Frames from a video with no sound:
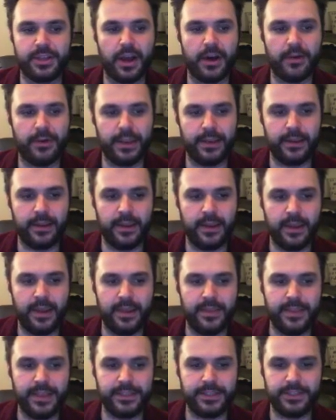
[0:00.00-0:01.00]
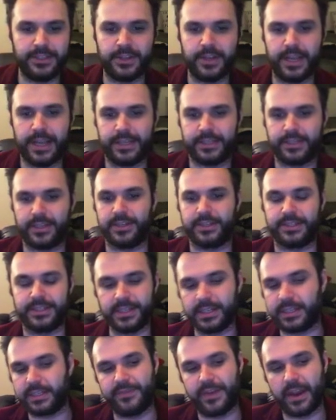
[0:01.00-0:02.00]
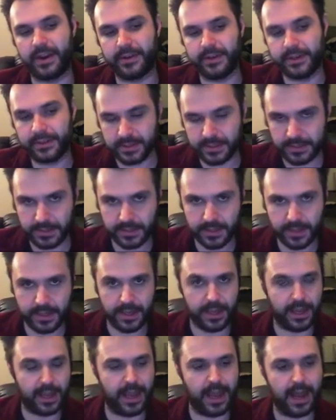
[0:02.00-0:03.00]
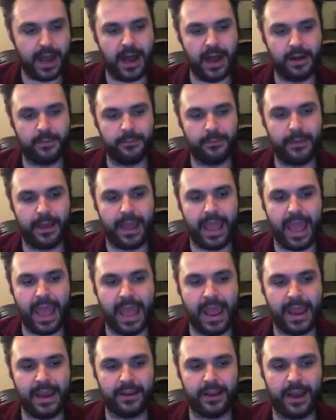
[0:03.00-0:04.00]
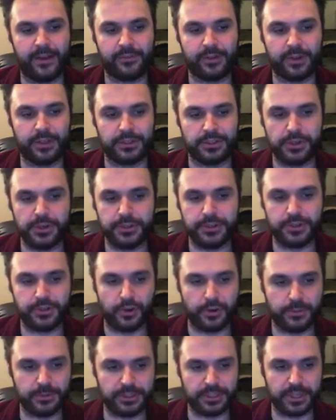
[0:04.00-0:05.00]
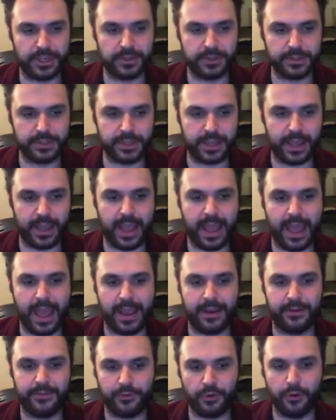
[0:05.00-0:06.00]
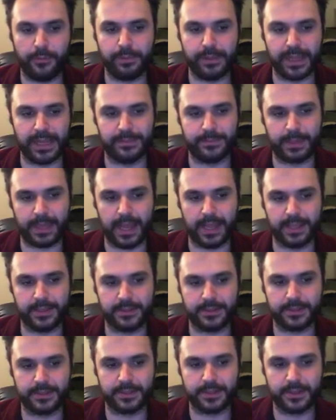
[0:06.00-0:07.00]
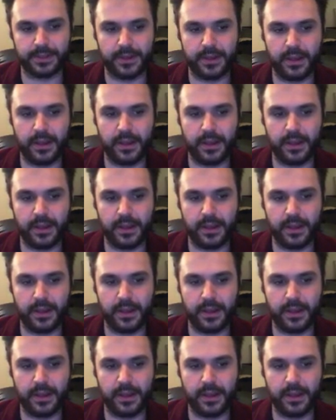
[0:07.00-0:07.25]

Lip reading: going. This unit has got 6 veterans, and I've got 2 storm shields and 4 plasma guns.